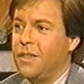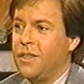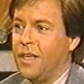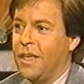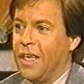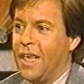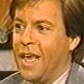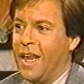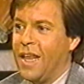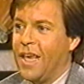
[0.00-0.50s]

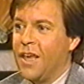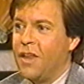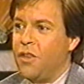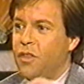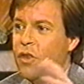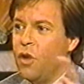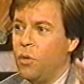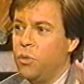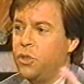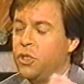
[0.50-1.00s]
to getting a
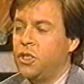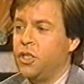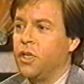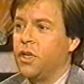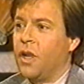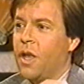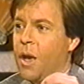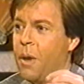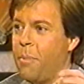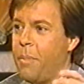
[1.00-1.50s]

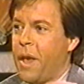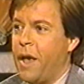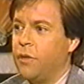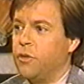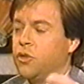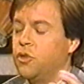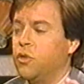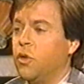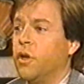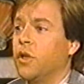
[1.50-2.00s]
notion
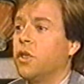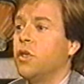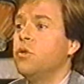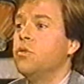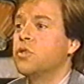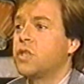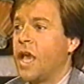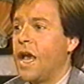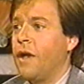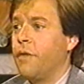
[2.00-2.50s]
about drug
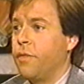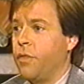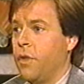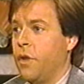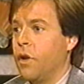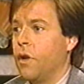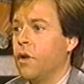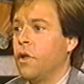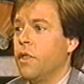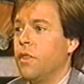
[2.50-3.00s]
use out
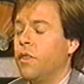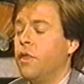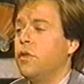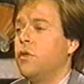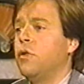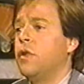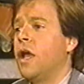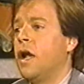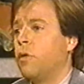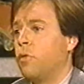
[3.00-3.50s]
there that
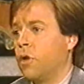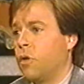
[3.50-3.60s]
you now